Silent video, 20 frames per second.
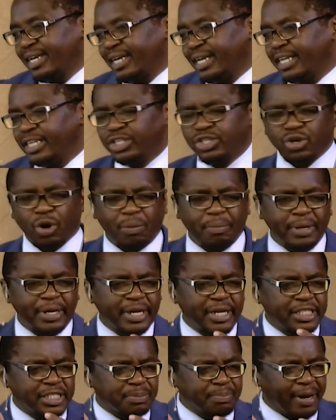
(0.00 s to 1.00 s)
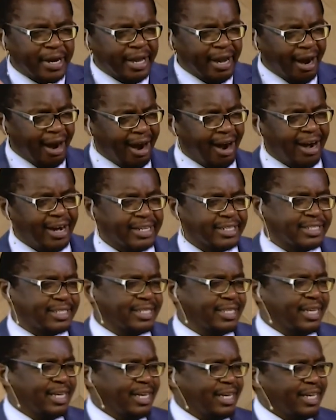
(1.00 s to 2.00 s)
It dominates my heart.
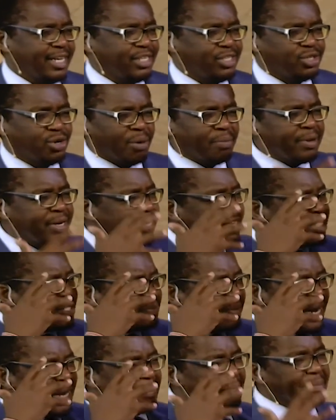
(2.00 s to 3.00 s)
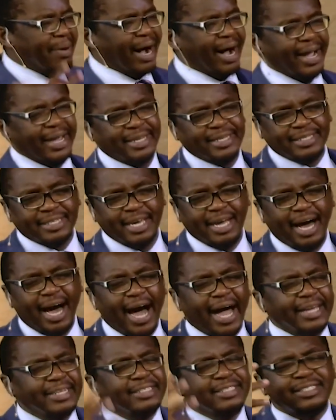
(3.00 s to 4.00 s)
It dominates my mind.
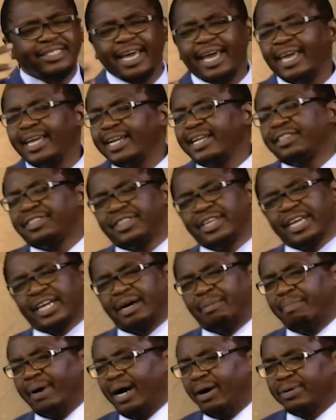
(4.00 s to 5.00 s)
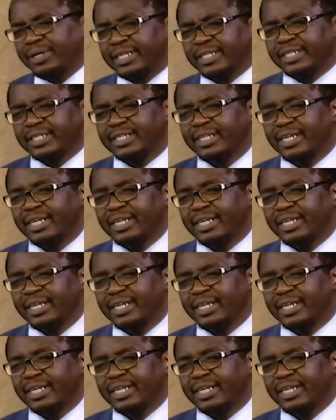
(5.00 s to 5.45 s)
I daily think about it.